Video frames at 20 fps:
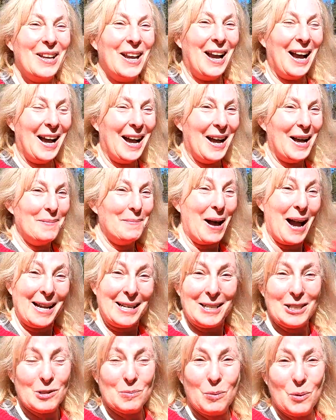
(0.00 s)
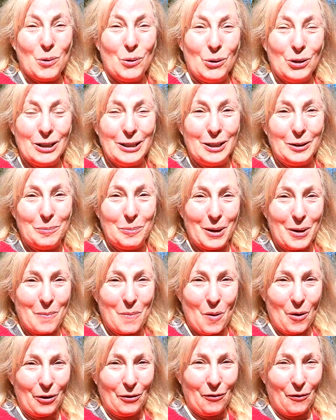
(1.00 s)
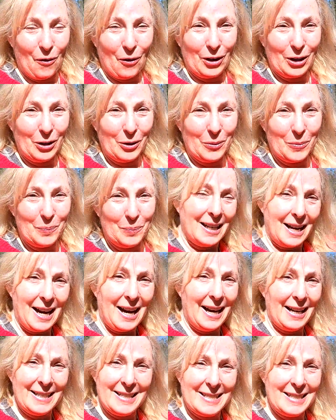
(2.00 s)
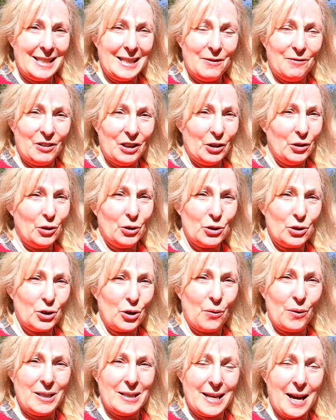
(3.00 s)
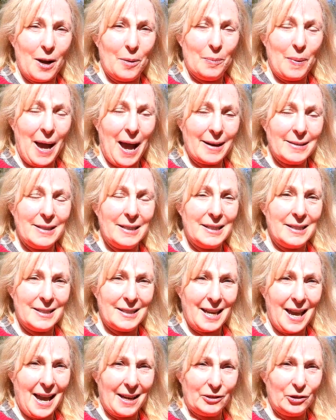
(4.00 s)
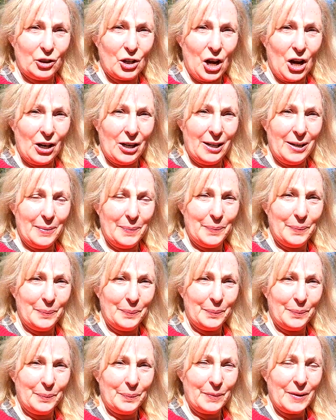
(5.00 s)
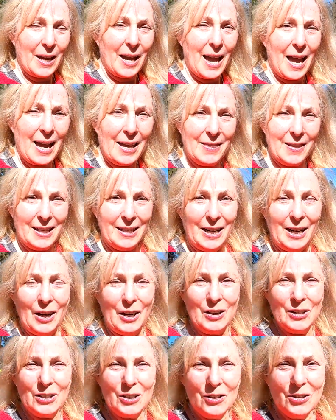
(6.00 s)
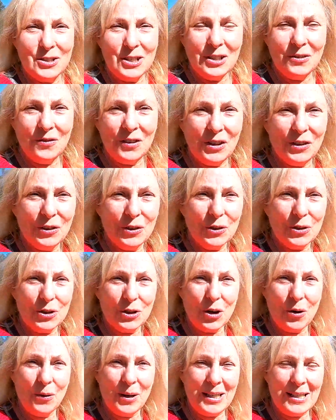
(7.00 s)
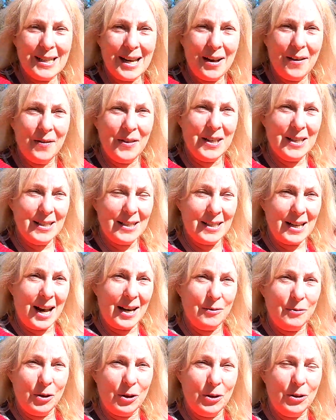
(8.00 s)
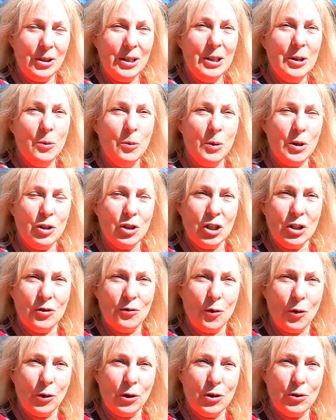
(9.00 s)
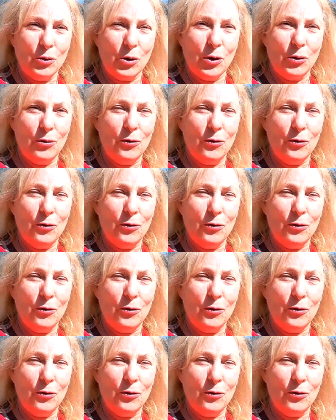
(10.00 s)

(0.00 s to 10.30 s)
I'd explore a little bit more for you. I see vehicles going down past this cattle guard, and then I also see vehicles going down this side road, which is Forest Road